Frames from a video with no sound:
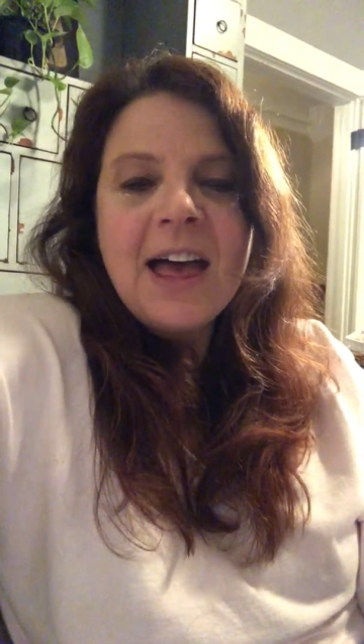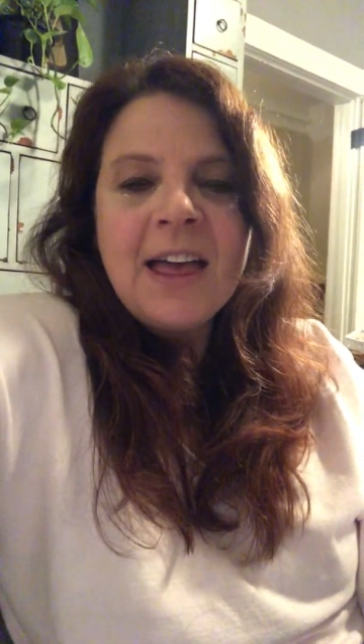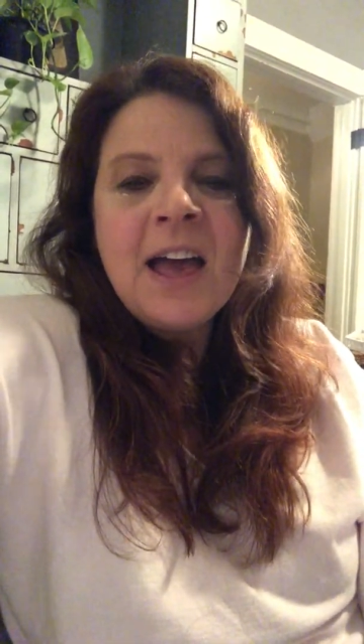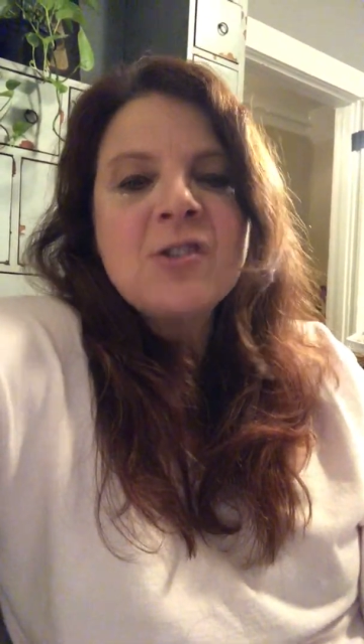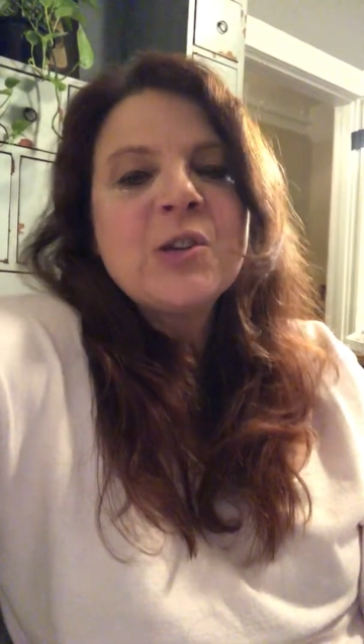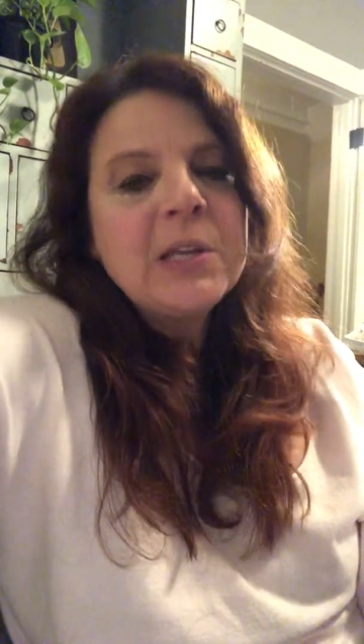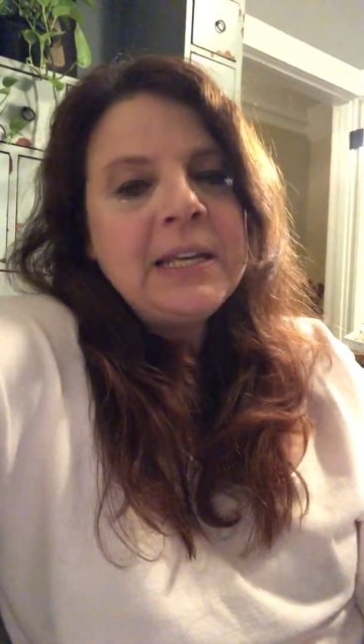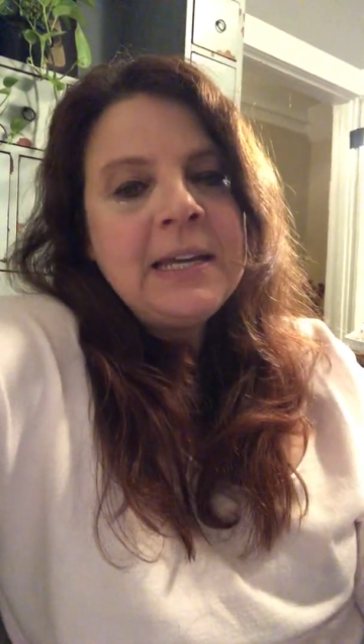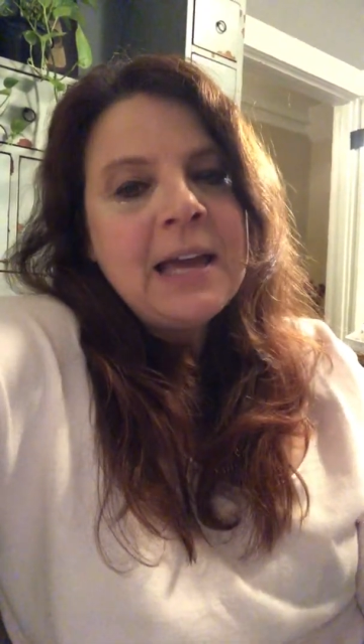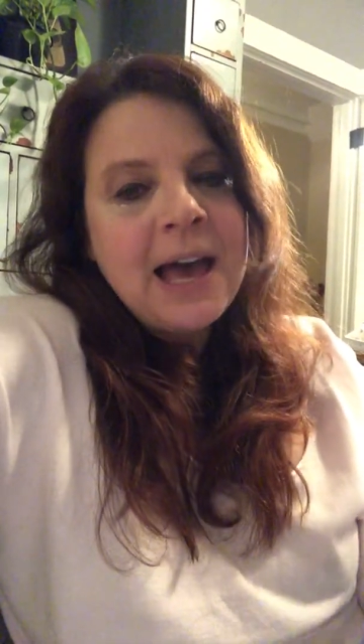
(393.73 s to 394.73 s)

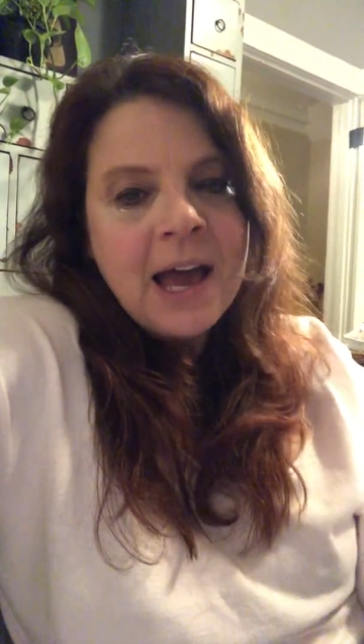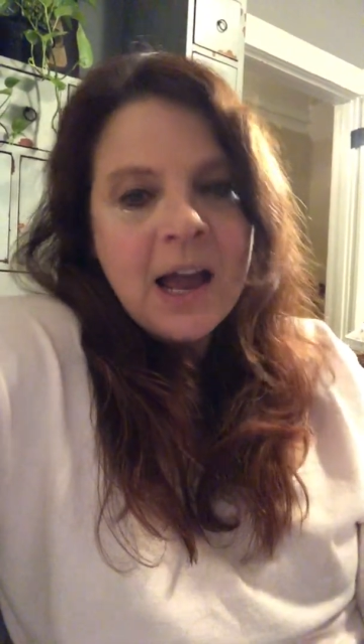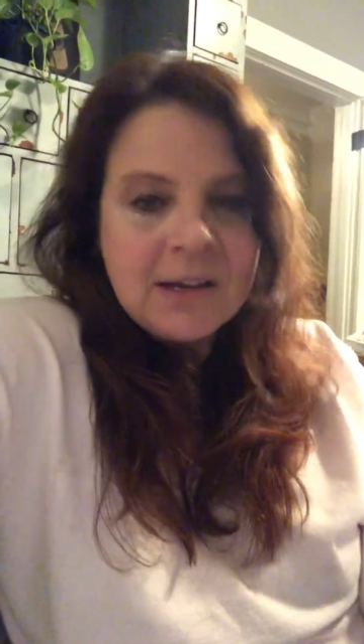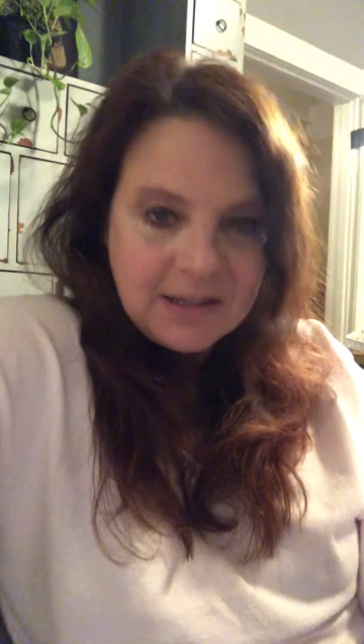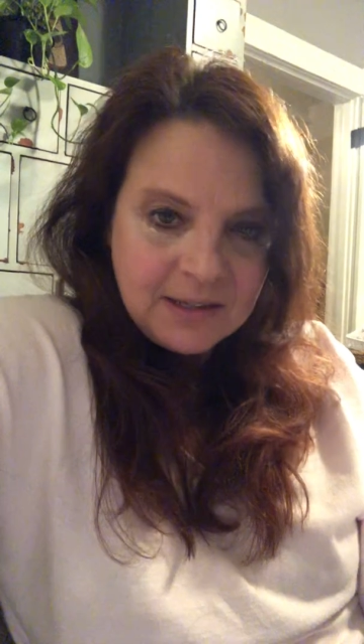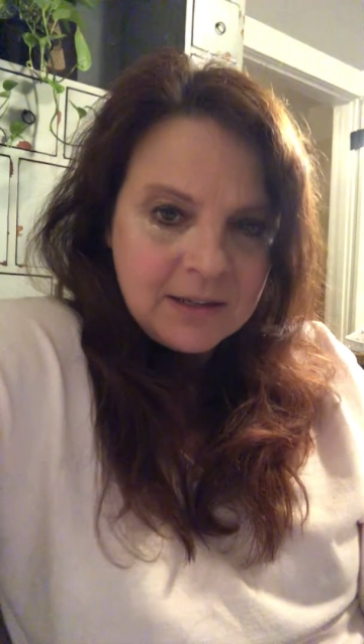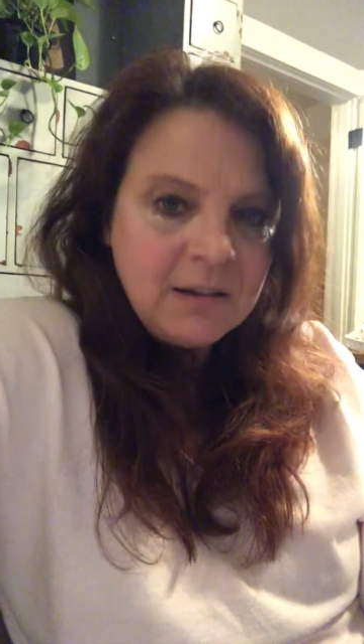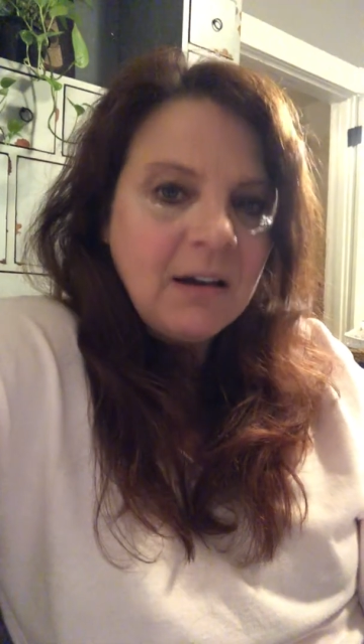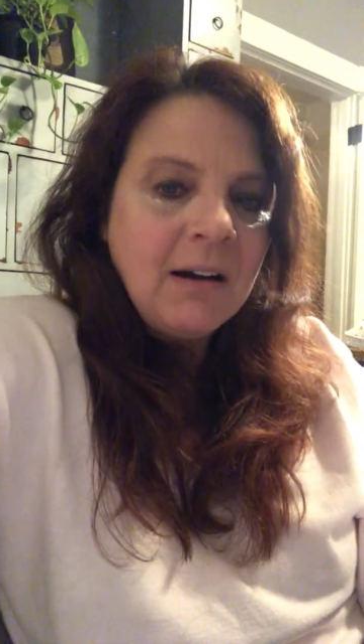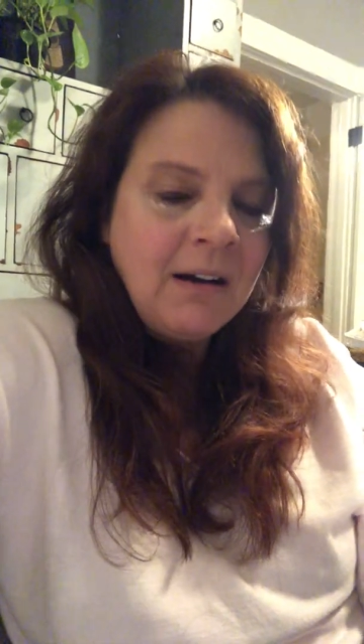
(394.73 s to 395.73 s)
actually
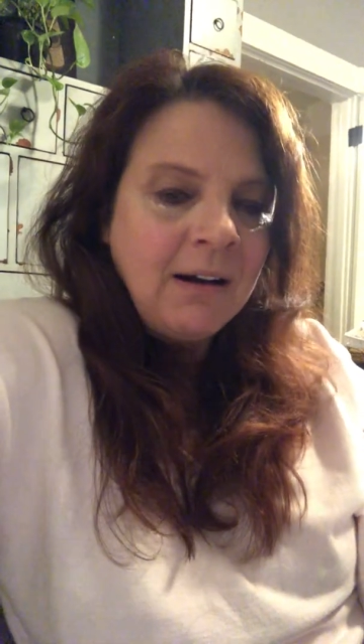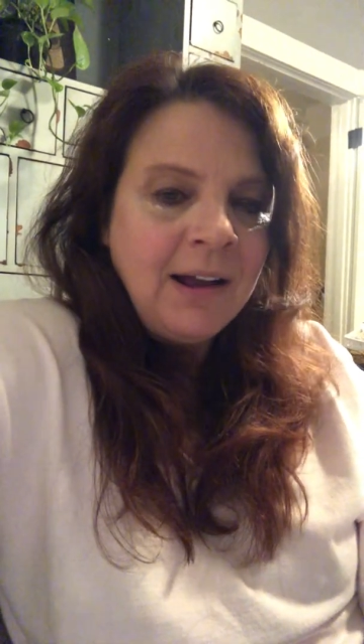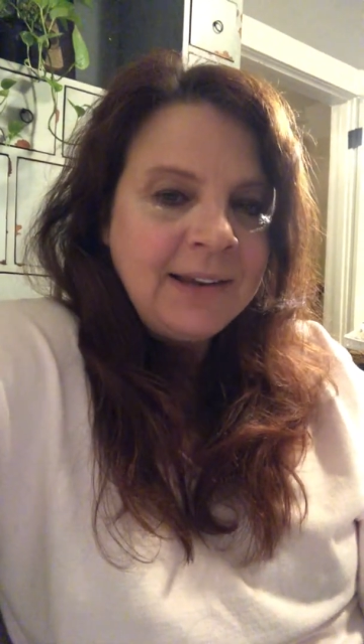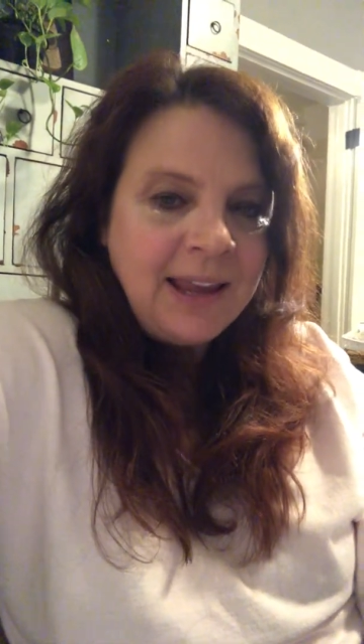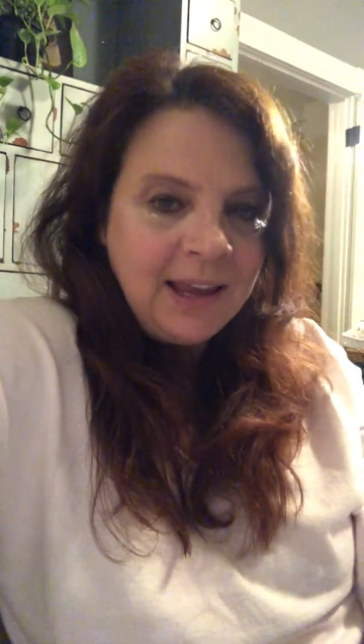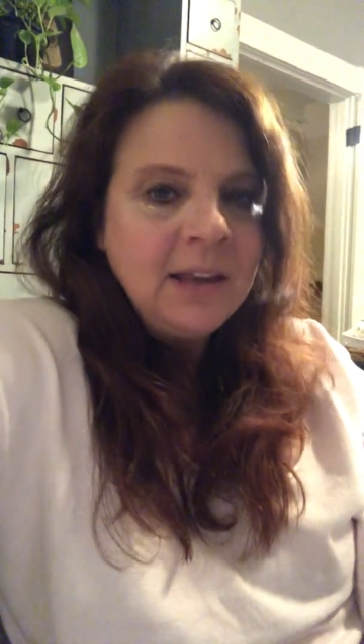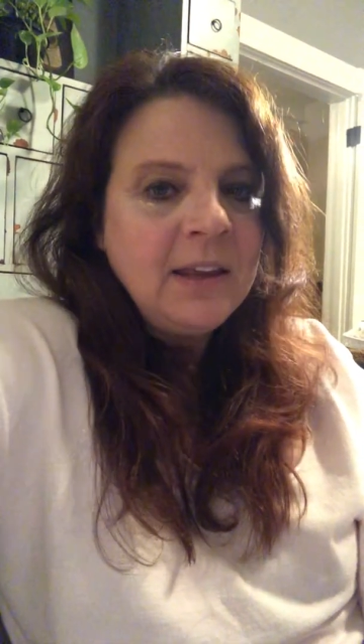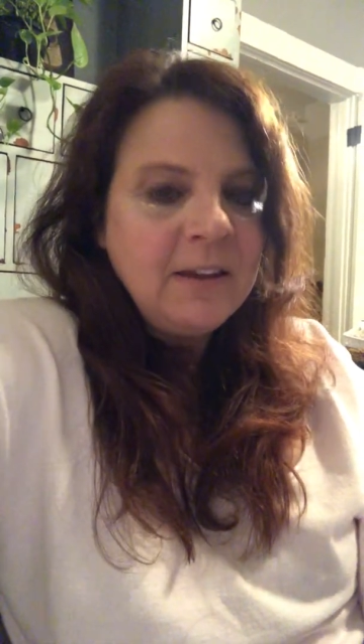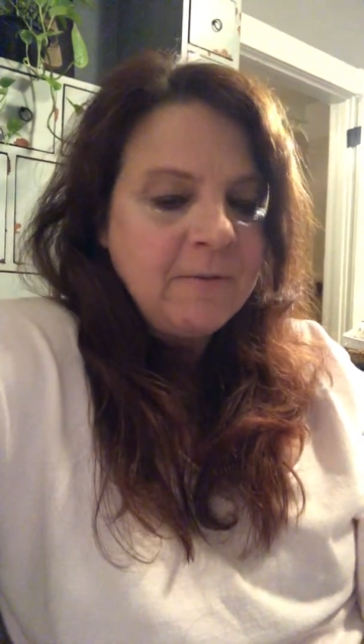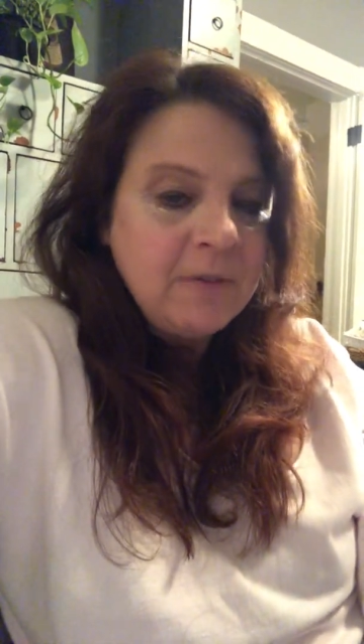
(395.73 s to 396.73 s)
acted on
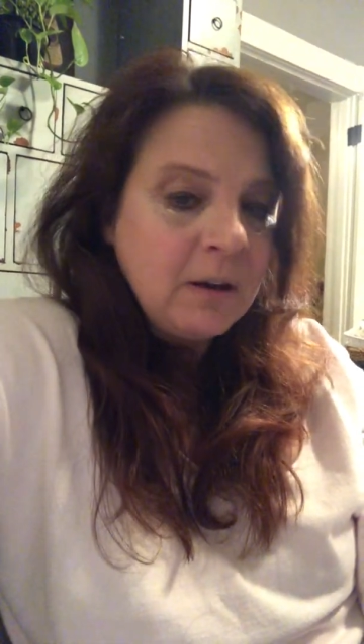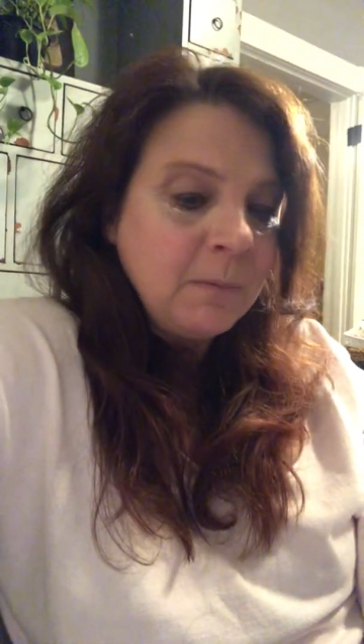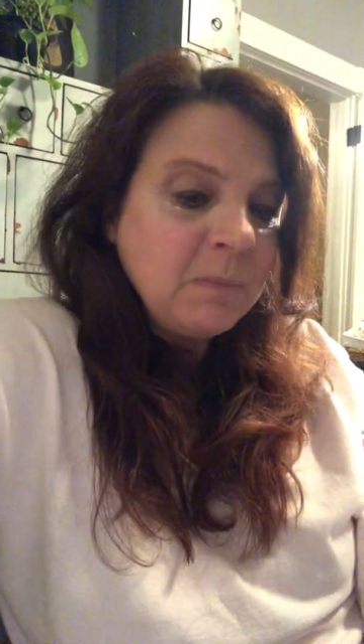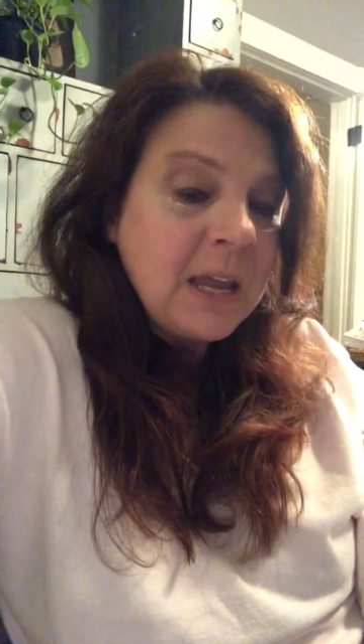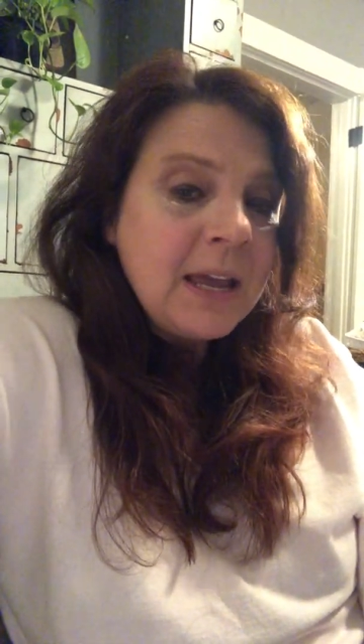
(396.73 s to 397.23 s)
any of them.